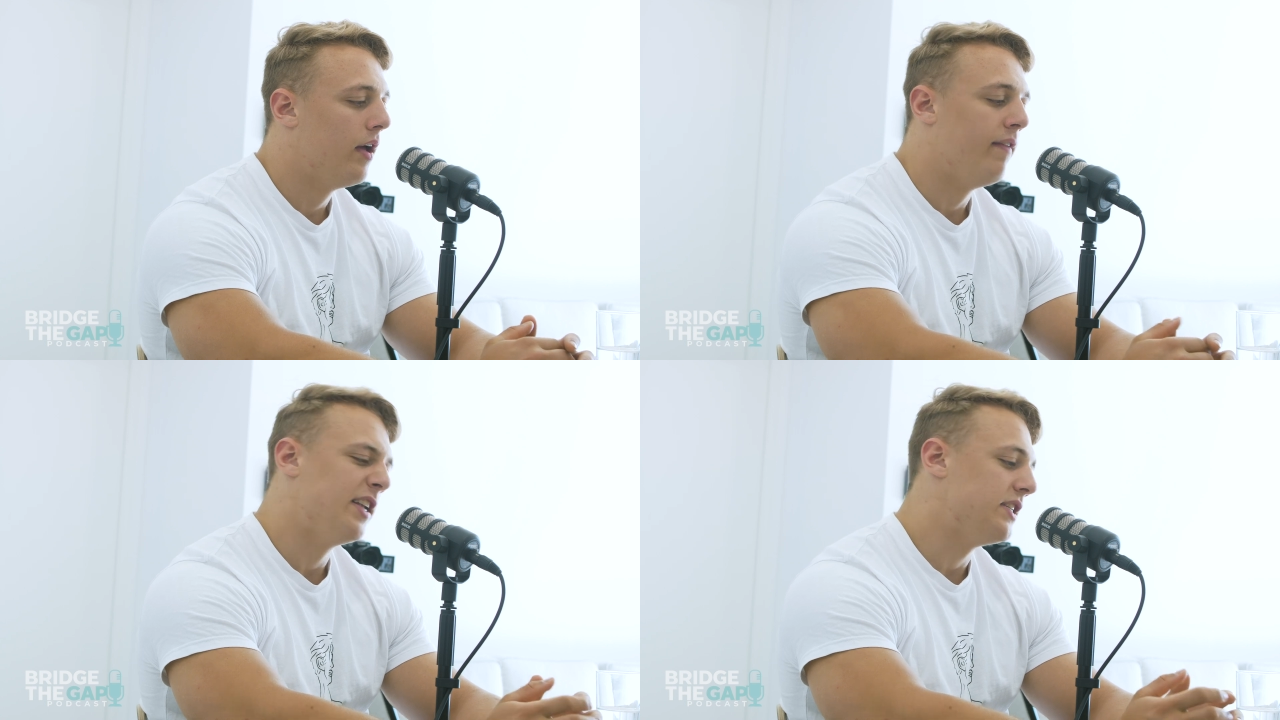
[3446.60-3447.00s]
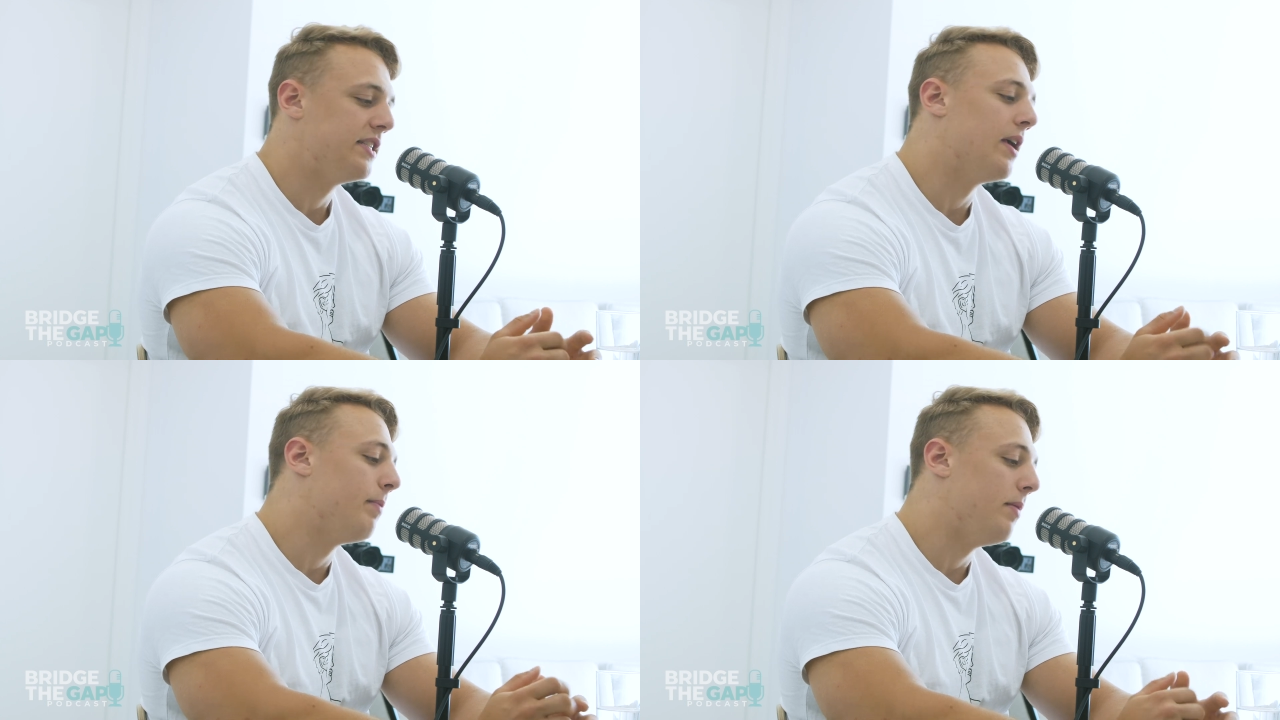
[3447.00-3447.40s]
Eventually
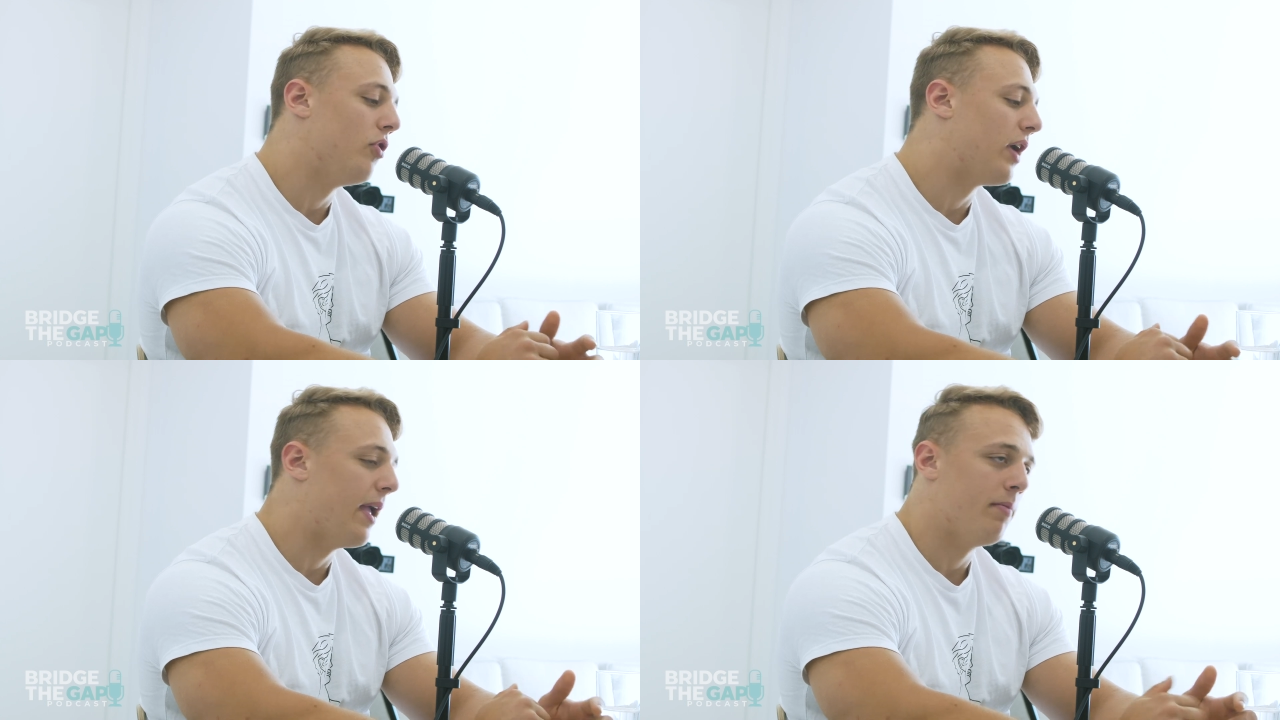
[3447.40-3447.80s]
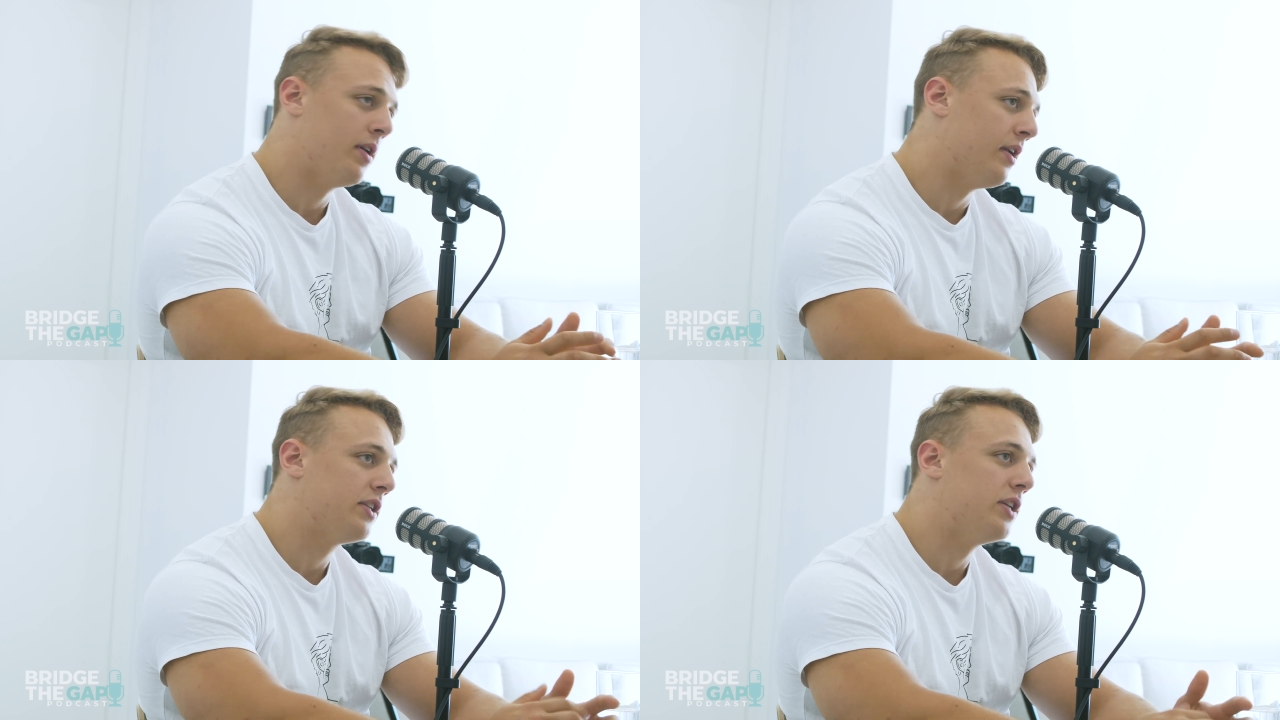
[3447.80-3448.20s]
some people came
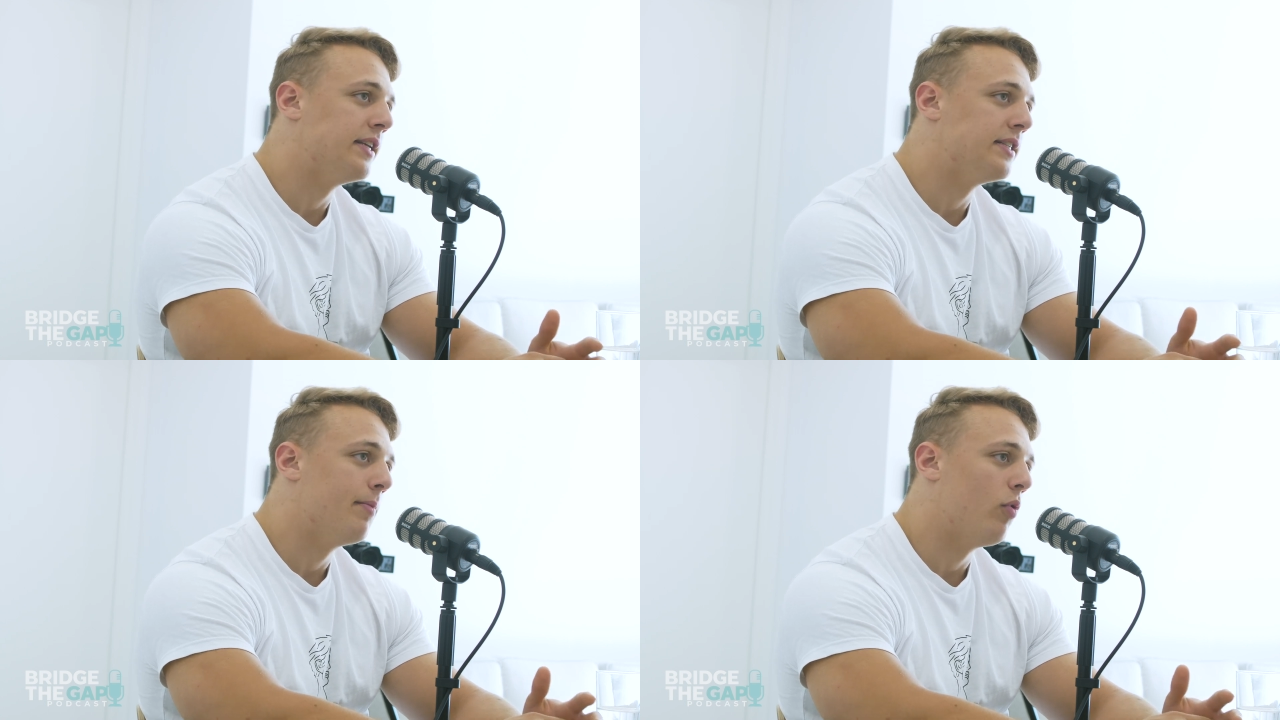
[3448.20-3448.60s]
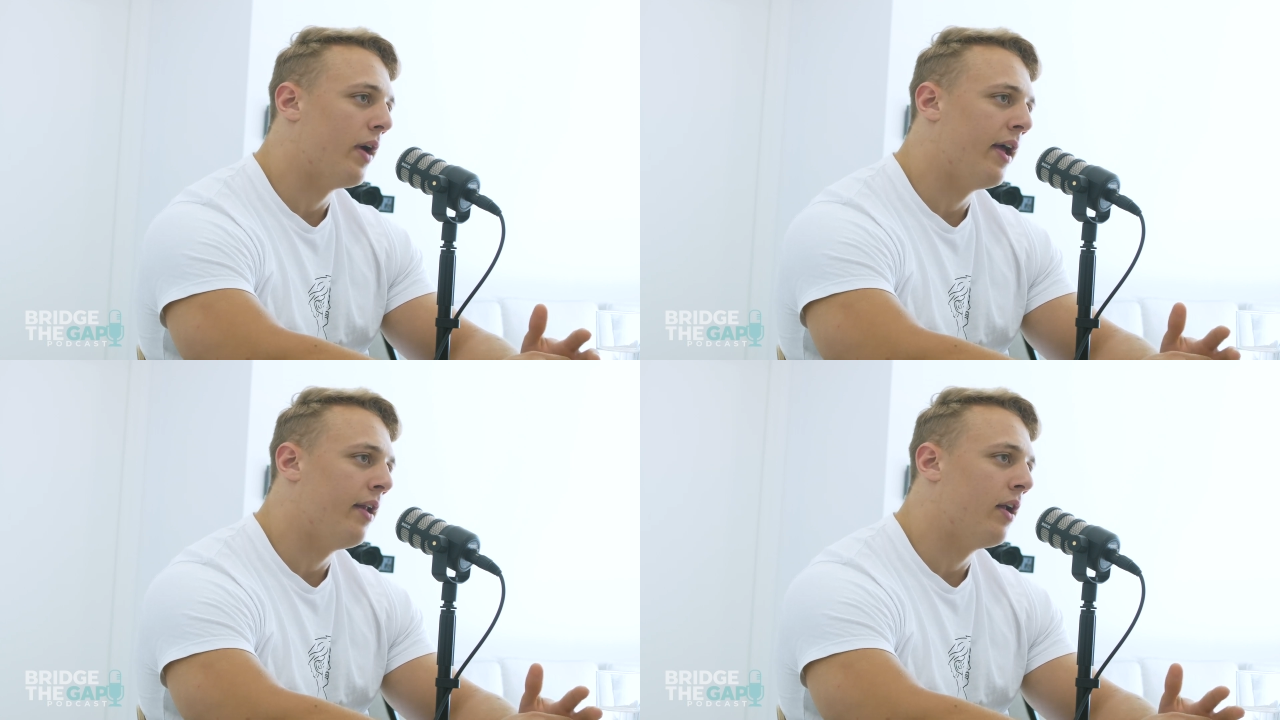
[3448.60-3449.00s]
and chased them
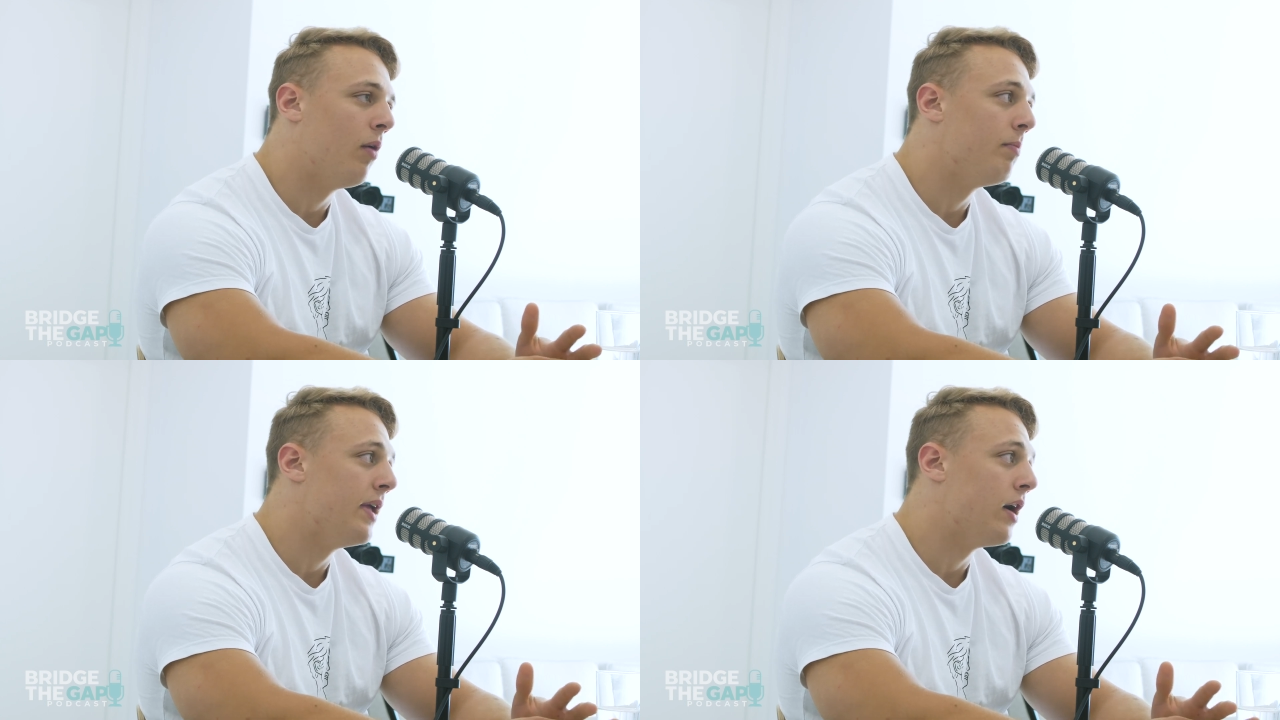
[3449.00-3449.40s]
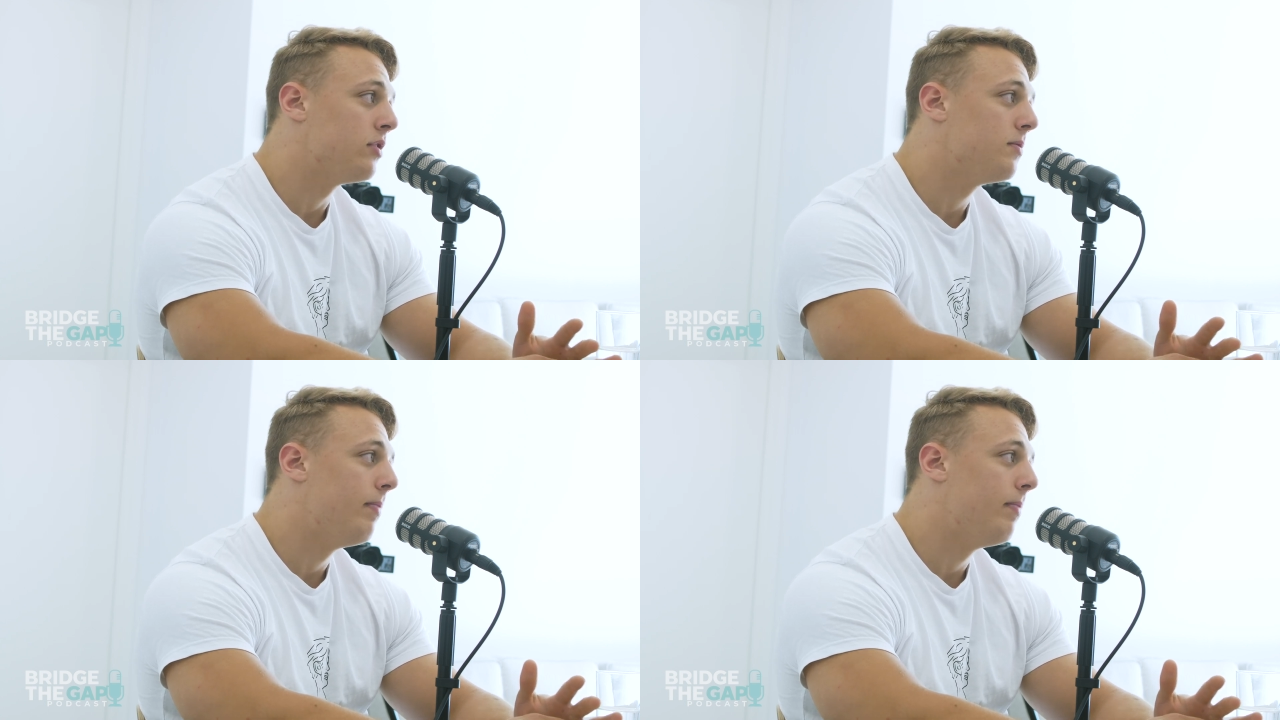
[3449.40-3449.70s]
away and helped me out,